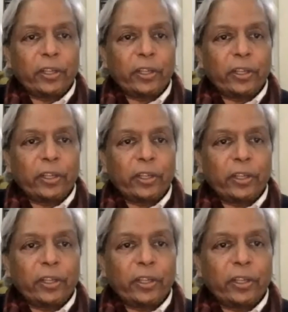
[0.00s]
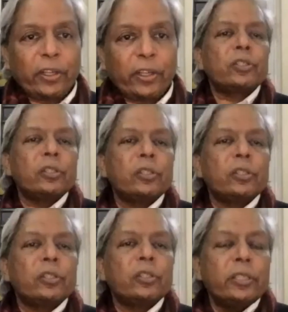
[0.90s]
rooted problems
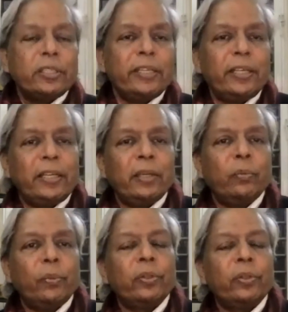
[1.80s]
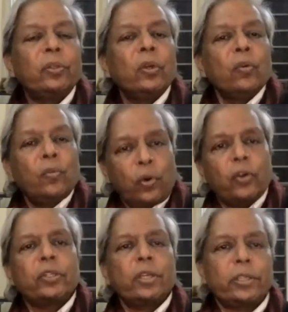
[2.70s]
and simultaneously dealing
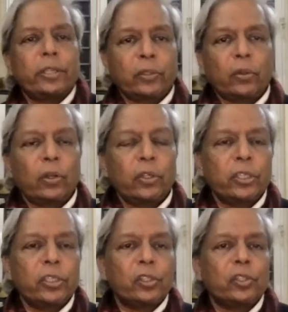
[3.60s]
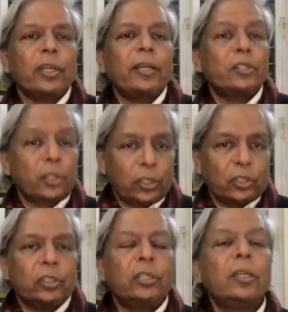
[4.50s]
with frontier technologies and science such
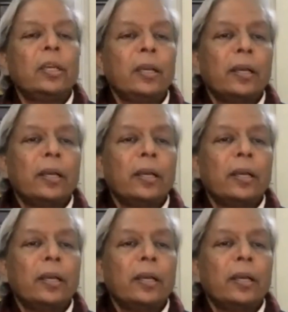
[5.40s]
as the